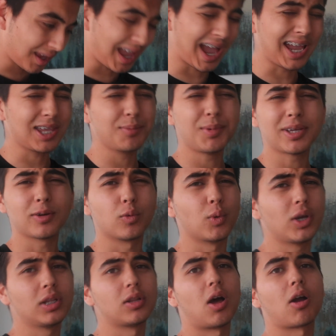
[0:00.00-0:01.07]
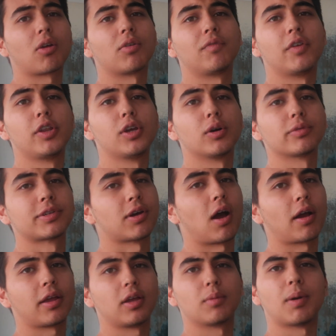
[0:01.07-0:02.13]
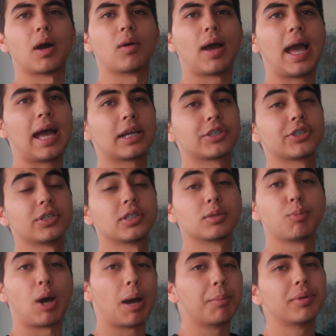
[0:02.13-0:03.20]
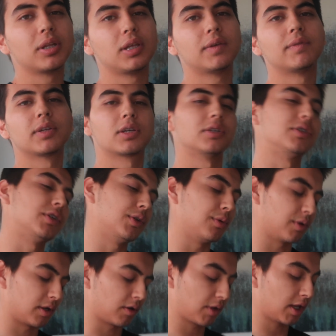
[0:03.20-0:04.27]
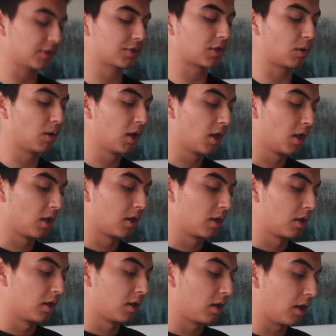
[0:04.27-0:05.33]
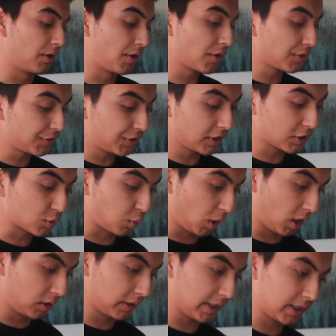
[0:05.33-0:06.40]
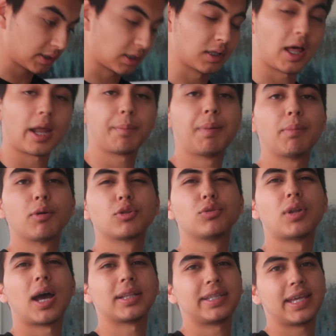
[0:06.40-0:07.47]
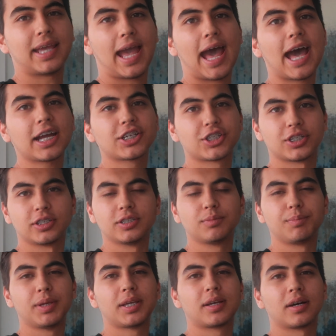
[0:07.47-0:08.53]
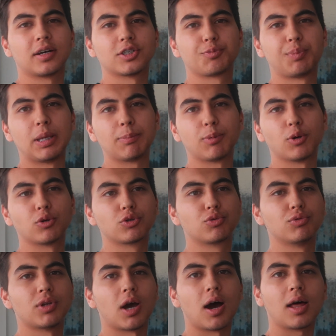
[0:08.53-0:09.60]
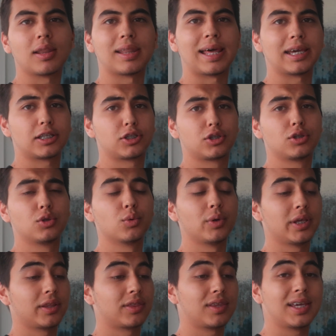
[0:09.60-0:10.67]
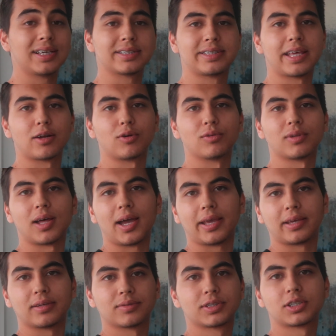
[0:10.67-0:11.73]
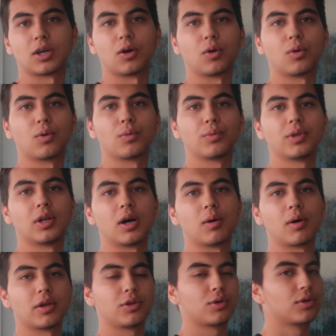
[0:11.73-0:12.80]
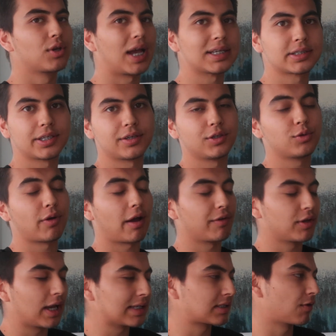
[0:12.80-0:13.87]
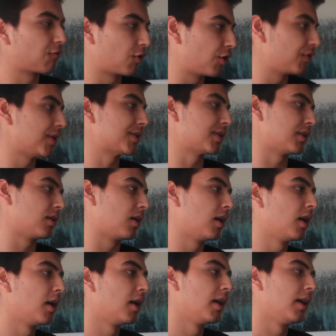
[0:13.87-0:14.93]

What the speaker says: I can make a way longer video talking about actions, but I'm gonna even continue it, okay? So another thing as well is a lot of people do not take action because people do not like doing things they don't like. So you know, you guys have heard this in the